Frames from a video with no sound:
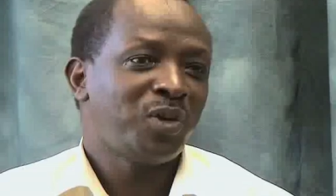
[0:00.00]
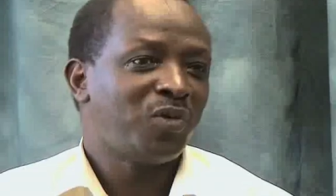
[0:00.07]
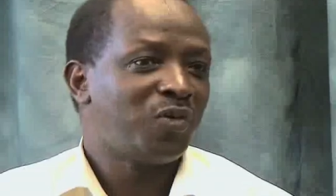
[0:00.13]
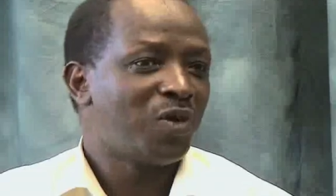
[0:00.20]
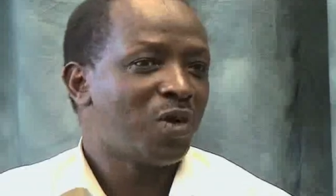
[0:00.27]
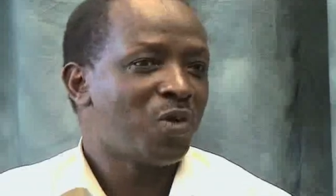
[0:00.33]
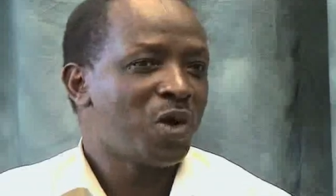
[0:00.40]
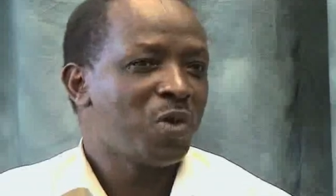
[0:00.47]

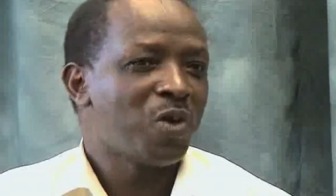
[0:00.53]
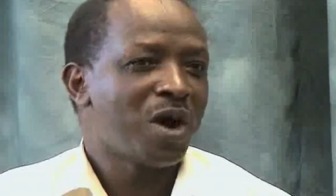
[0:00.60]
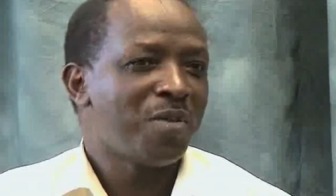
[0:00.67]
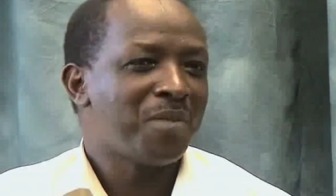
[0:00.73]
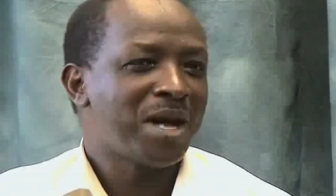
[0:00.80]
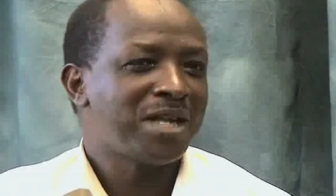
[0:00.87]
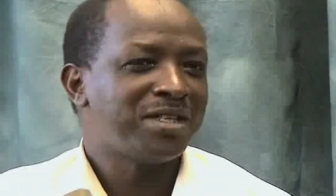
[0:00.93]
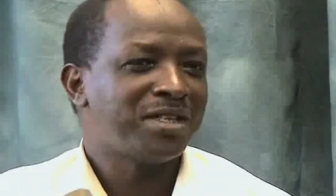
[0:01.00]
before we were
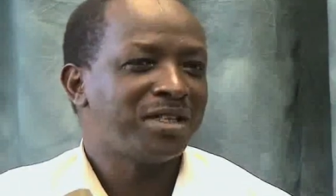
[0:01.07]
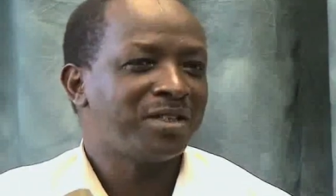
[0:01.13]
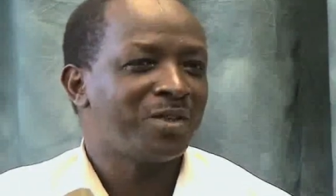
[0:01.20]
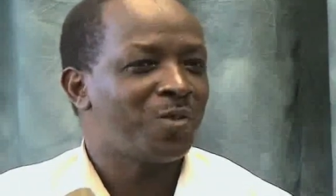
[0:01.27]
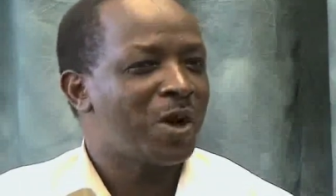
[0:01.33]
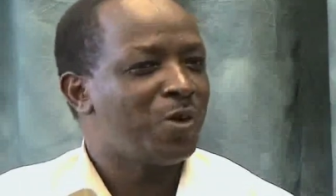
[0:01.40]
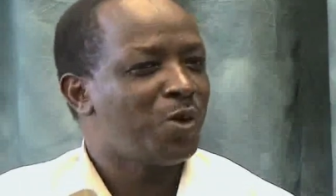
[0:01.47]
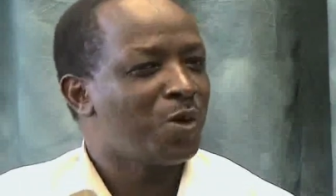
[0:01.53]
imagining,
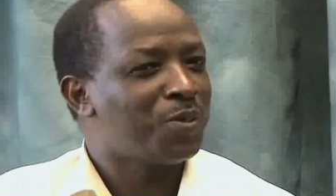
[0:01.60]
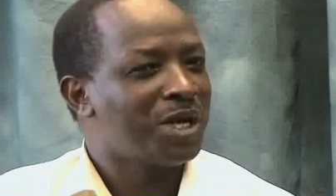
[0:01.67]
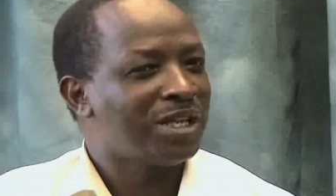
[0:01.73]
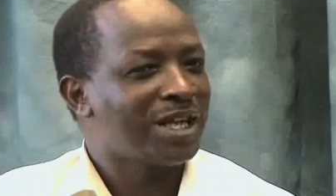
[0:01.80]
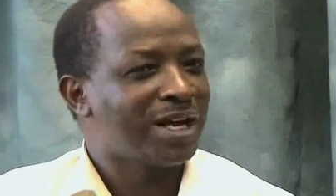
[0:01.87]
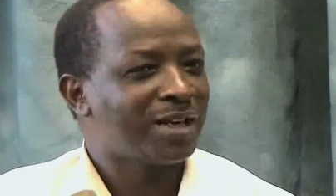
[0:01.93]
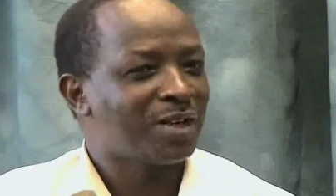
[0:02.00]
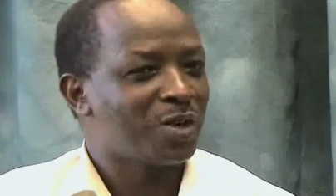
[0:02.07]
when we open
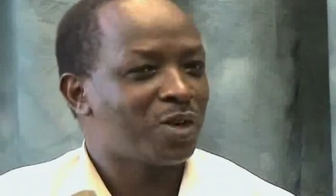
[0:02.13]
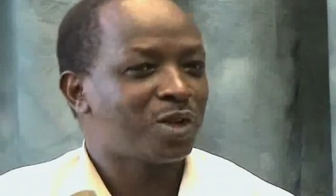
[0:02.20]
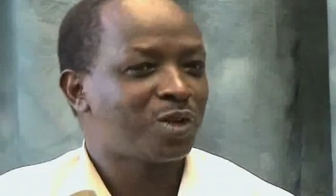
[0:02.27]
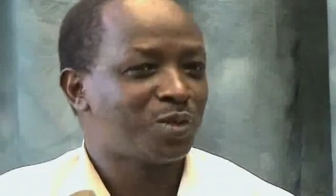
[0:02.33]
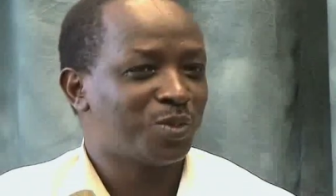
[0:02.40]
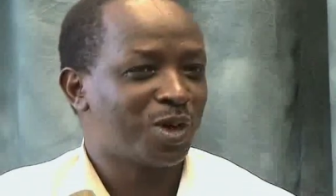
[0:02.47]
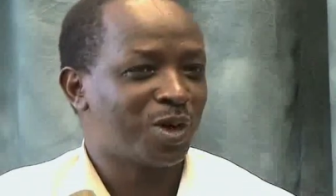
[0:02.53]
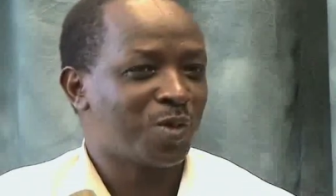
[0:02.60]
that door
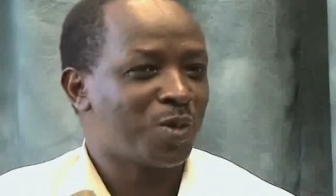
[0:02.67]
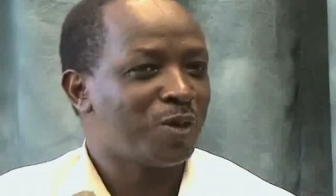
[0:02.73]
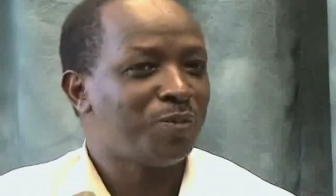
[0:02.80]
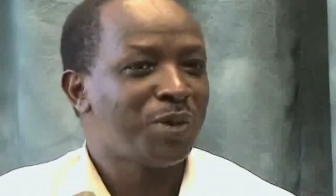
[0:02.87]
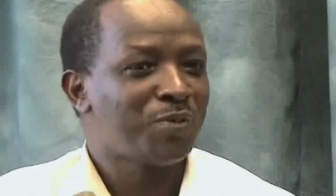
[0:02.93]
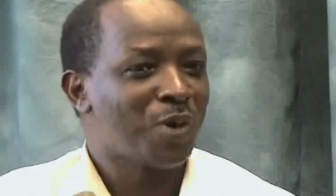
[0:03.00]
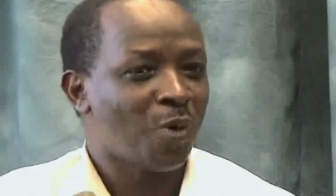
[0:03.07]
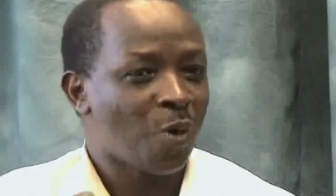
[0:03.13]
tomorrow, will
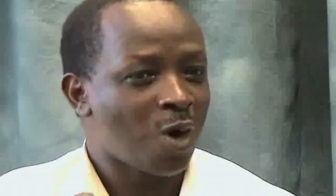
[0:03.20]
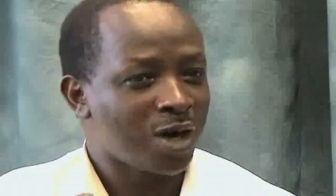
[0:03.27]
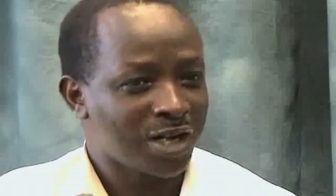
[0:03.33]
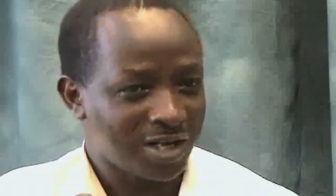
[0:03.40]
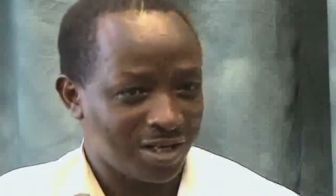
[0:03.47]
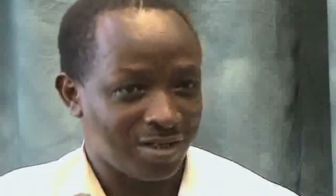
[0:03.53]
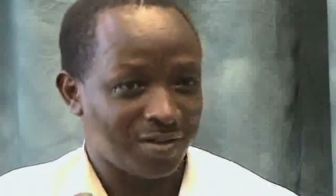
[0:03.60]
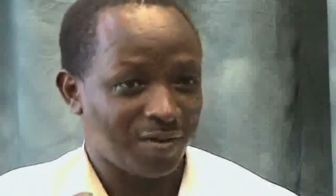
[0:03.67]
people
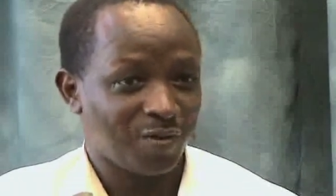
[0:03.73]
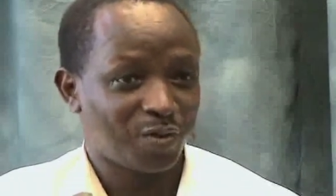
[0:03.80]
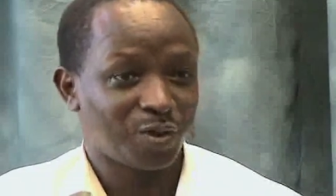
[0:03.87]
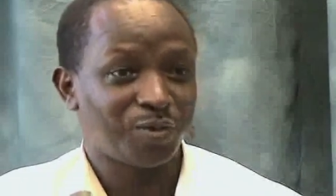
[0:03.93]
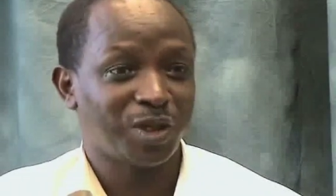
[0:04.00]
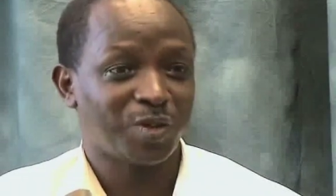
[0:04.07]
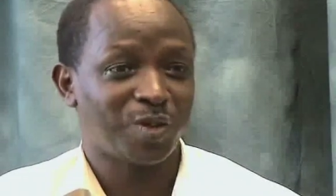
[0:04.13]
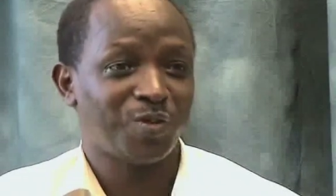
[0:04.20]
walk in
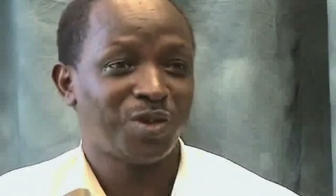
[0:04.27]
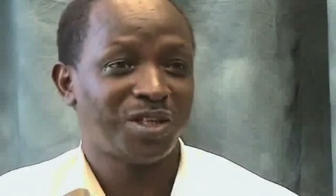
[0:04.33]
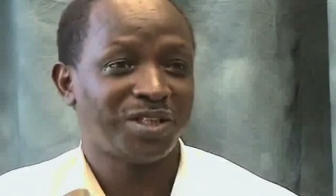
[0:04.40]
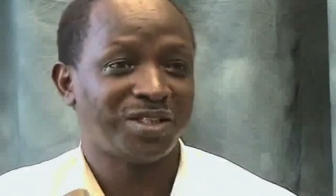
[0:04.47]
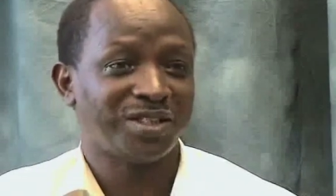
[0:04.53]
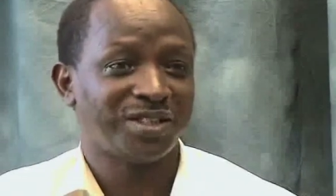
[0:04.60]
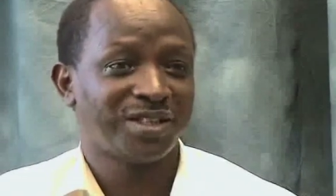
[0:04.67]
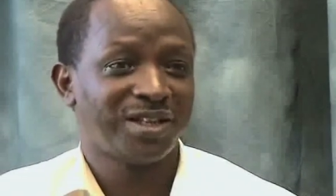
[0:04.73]
from the
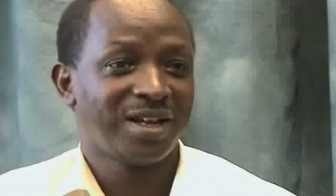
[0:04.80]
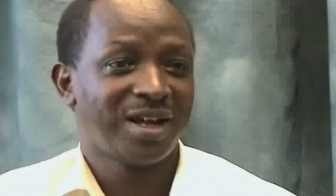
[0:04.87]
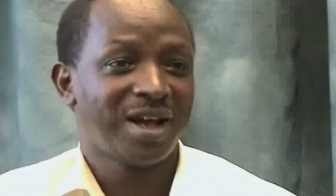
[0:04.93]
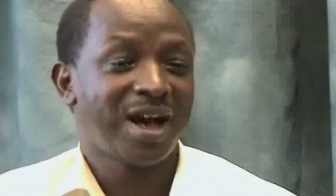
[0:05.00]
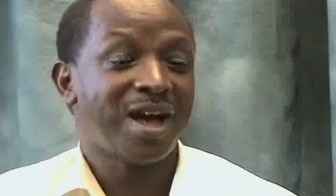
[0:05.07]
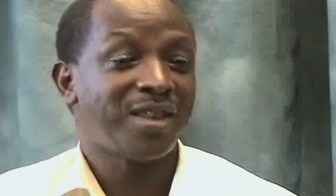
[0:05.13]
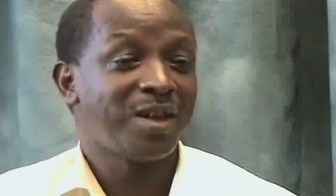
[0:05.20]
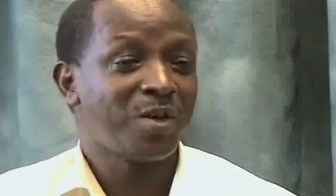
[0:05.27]
community?
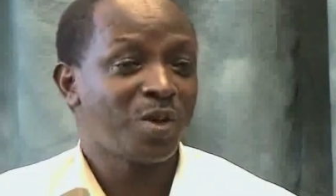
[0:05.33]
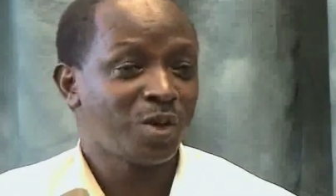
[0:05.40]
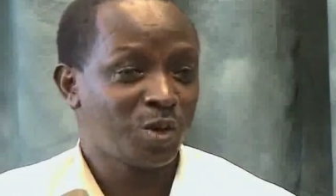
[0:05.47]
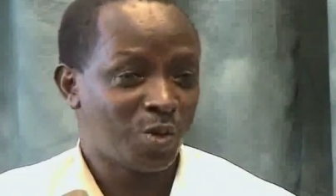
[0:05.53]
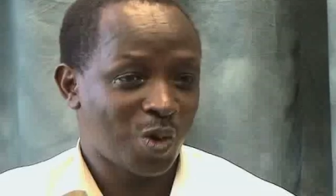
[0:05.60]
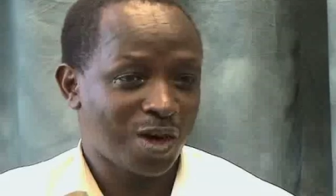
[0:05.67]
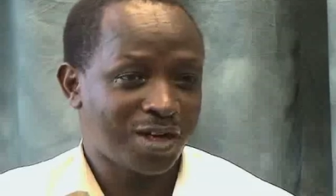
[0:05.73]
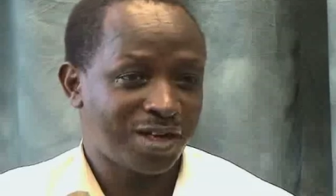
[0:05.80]
Are they going to
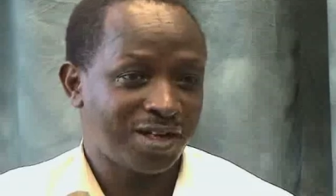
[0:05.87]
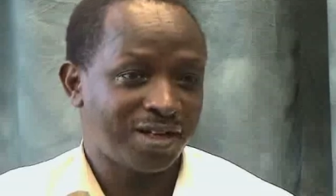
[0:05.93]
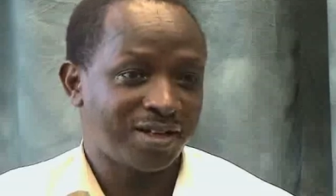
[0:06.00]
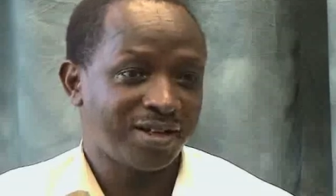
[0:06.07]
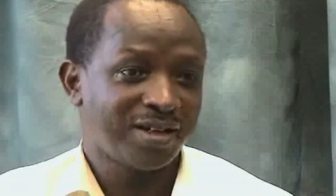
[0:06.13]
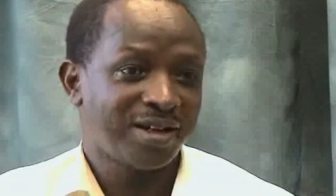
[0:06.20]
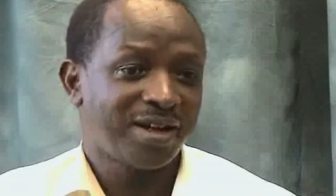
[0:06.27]
walk in?